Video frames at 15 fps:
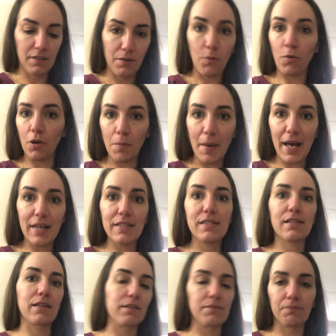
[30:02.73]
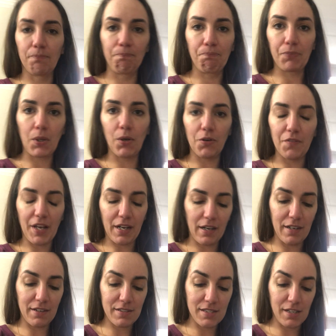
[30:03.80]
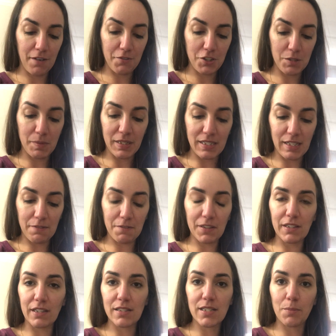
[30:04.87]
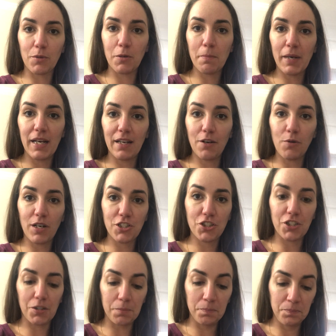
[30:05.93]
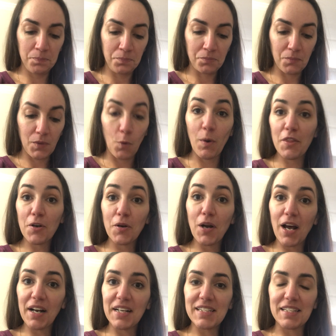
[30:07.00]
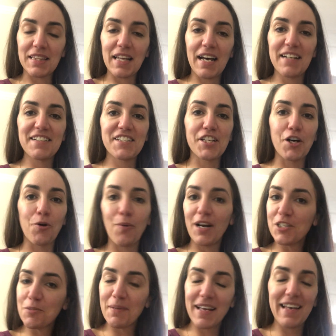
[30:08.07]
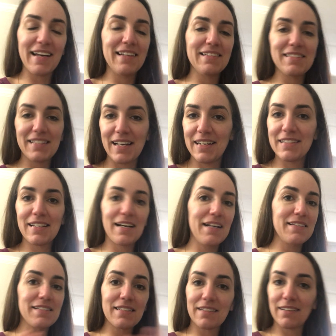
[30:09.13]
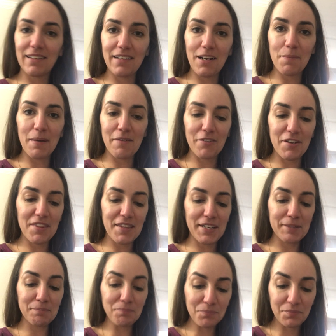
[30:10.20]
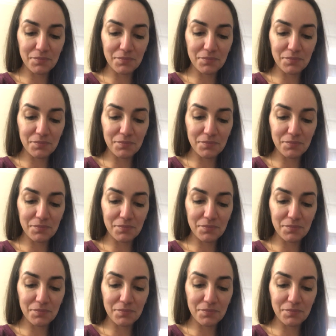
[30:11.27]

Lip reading: wore a mask and all of that kind of stuff, just because I feel like someone may question whether or not I did that. So washed my hands, sanitized, cleaned up everything,